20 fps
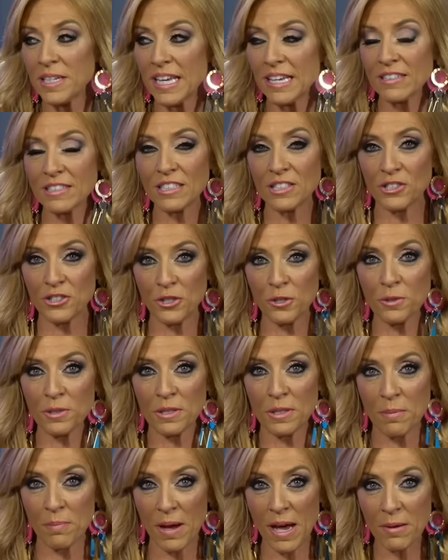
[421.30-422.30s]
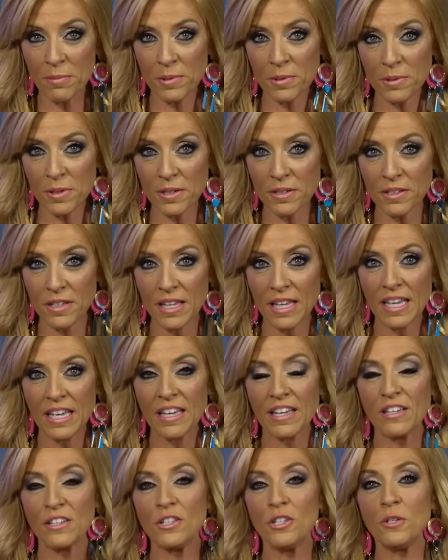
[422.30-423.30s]
else is choosing the popcorn,
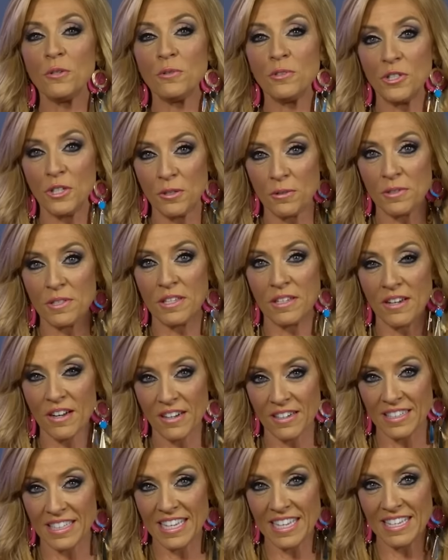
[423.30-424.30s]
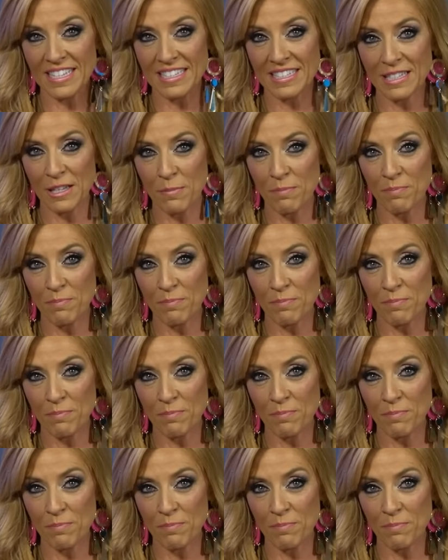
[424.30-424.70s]
you choose the car keys.